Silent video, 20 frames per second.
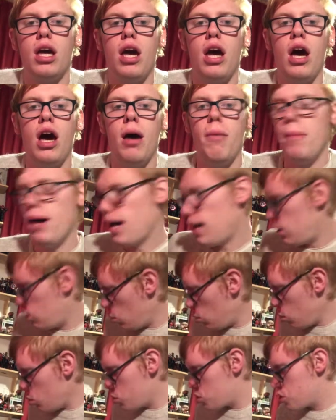Um, and
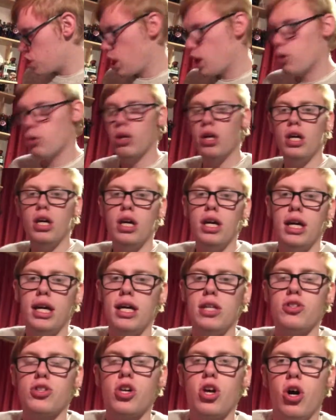also
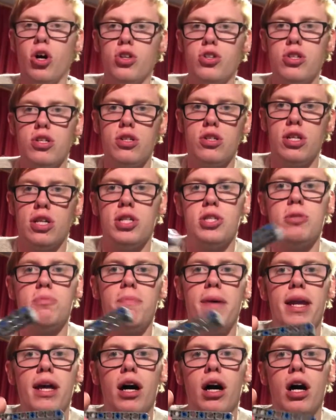it's got this
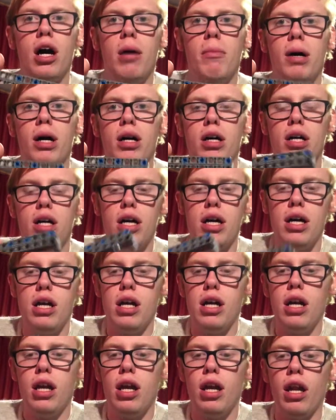spinner armour
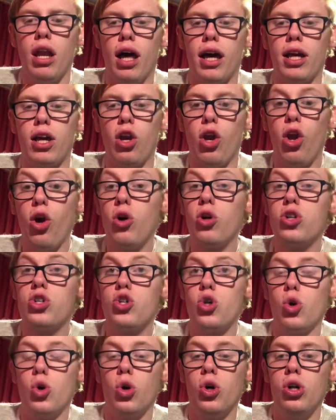like
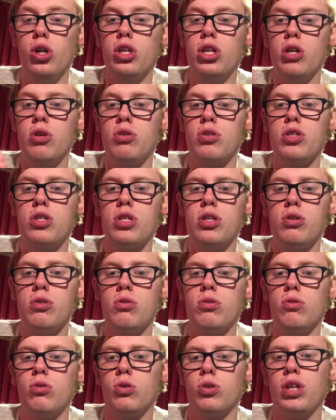Lockjaw used to
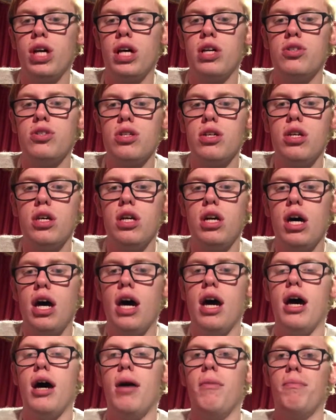or does.
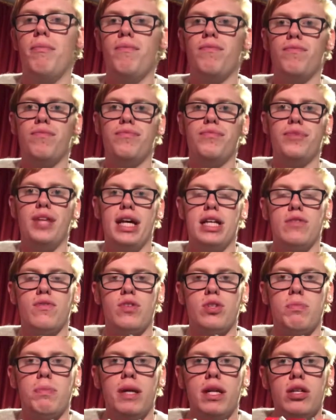Um, that's for
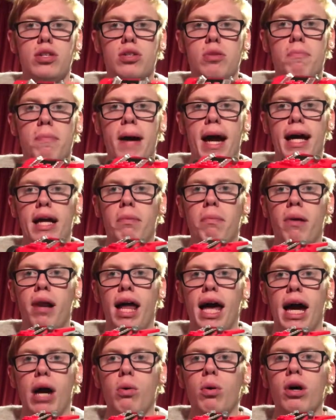spinners, the back
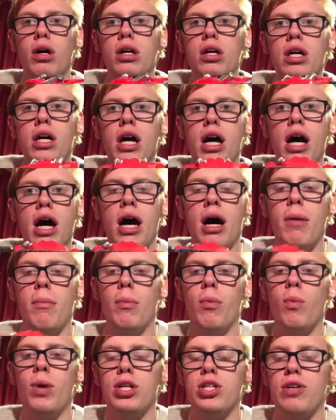plough,
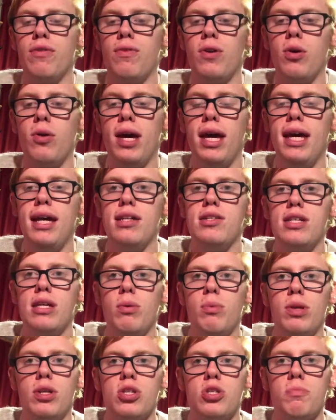um, which if you hit
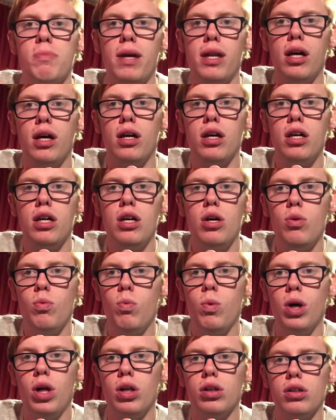it with a spinner
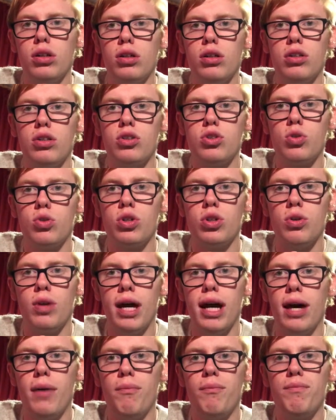will sort of do
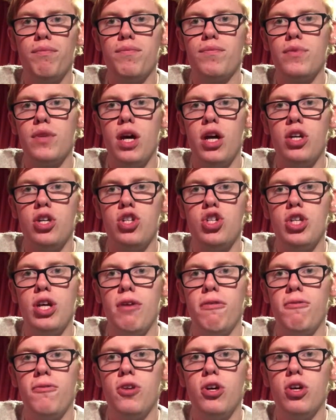that and
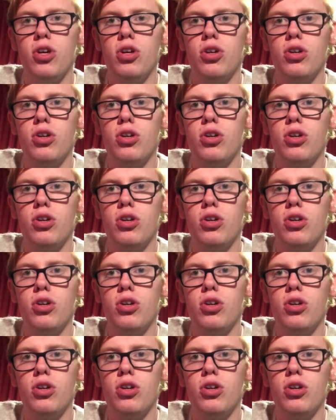shift